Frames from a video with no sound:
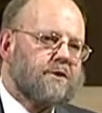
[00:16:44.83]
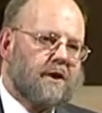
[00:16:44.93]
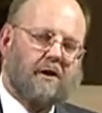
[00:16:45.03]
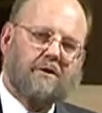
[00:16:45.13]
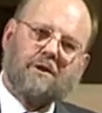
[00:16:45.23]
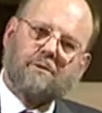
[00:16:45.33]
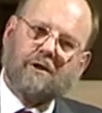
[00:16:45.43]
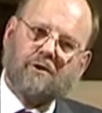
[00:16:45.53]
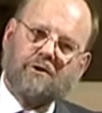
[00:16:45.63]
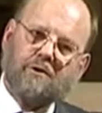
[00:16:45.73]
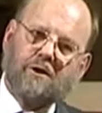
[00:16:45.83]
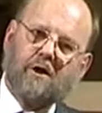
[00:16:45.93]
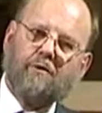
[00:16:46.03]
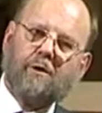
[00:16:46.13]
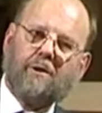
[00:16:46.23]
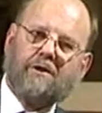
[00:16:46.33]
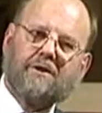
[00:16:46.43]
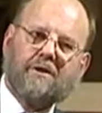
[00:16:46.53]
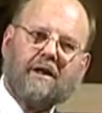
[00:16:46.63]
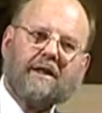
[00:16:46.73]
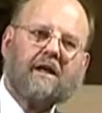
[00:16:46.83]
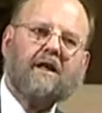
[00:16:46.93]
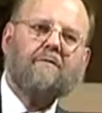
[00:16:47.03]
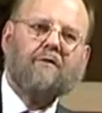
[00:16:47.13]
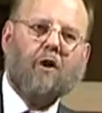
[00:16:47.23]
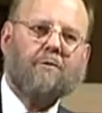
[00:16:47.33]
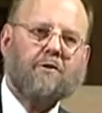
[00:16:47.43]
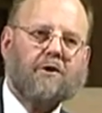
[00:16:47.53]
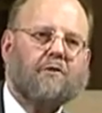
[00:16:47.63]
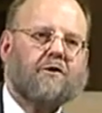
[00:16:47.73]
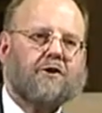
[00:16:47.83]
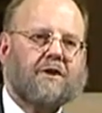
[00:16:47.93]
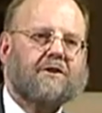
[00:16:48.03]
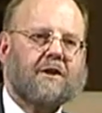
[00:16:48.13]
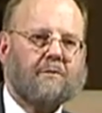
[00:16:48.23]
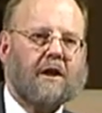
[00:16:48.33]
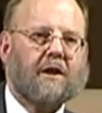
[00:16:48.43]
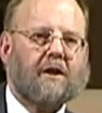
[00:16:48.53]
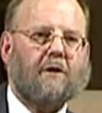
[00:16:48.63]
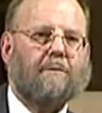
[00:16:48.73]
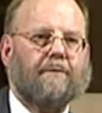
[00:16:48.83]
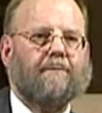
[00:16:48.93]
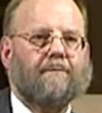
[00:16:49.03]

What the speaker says: cells is because you know the person they came from, you know the genetic makeup,